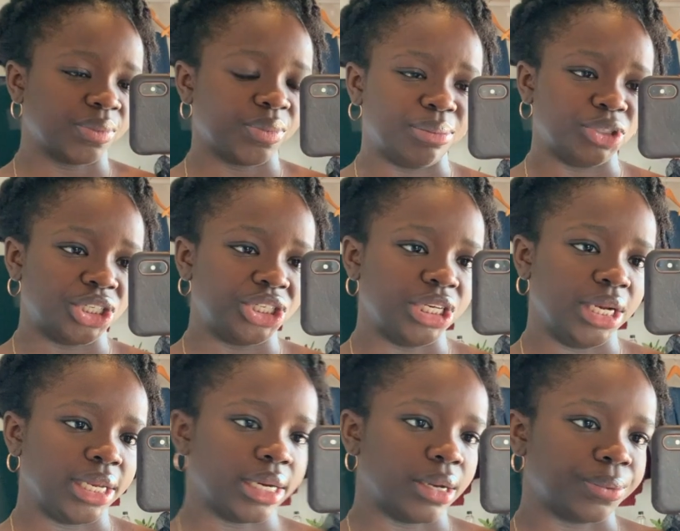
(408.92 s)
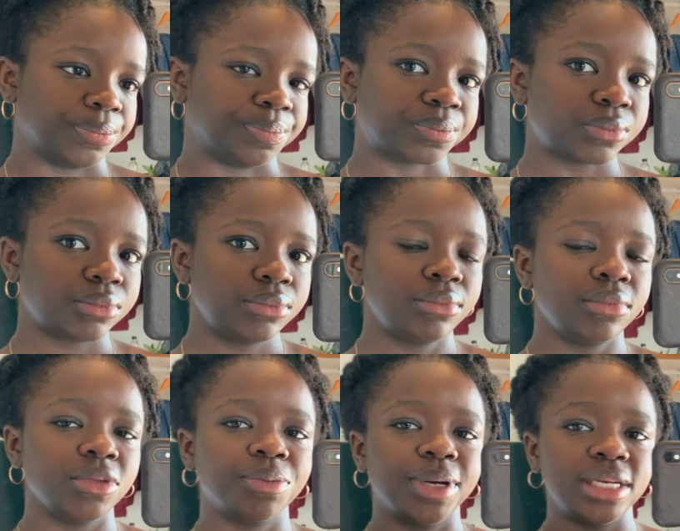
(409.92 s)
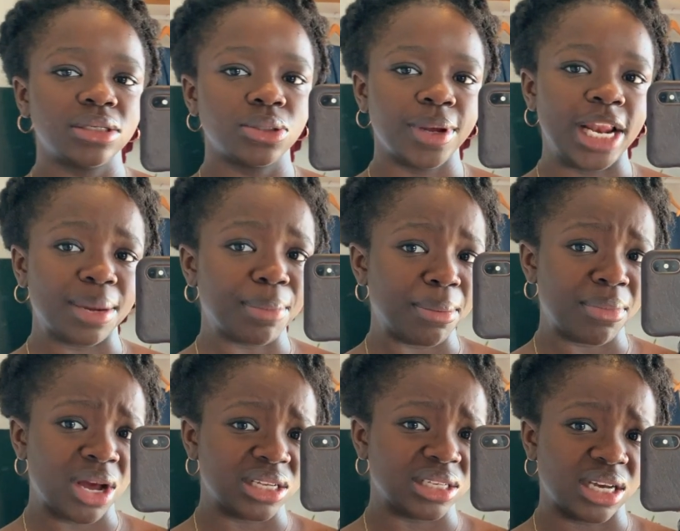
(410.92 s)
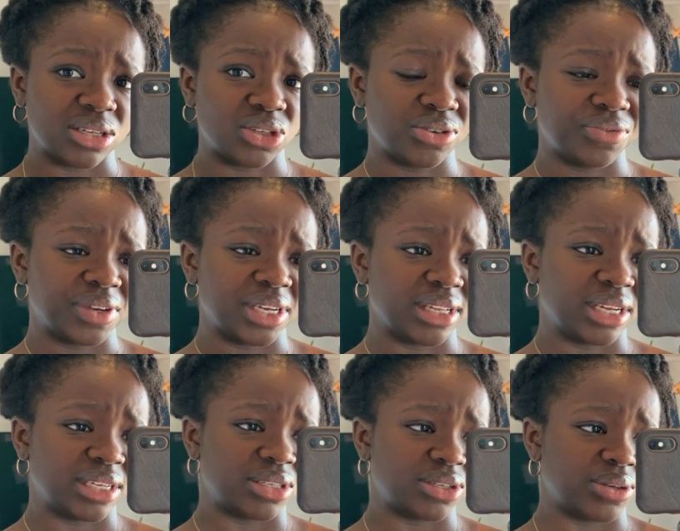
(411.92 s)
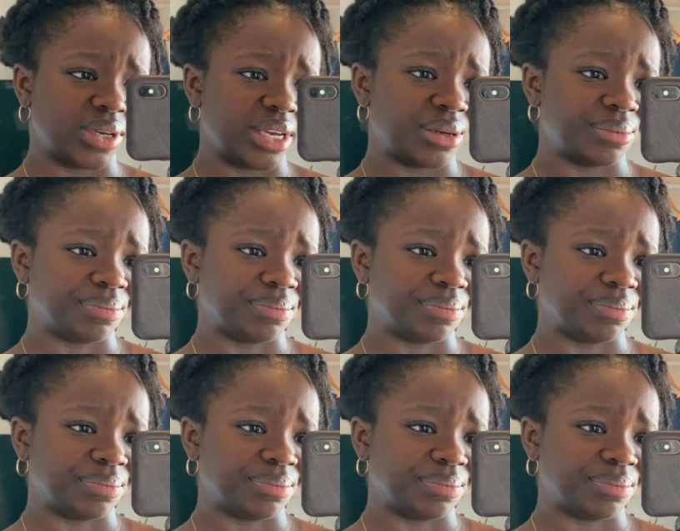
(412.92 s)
I'm just chilling now. I need to wear like my mask and stuff like that, so yeah.